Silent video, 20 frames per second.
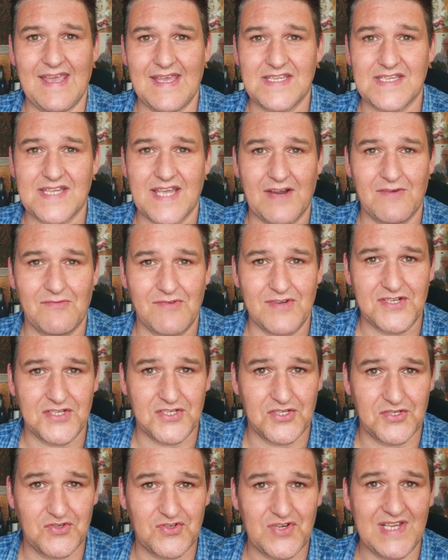it's a
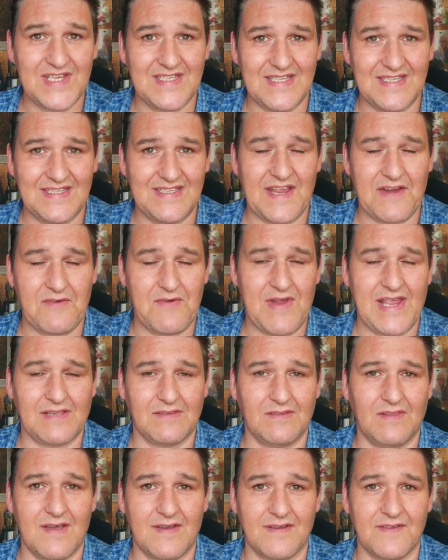restricted
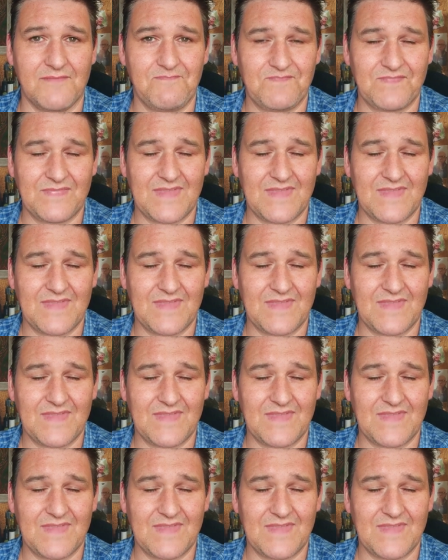direct lung.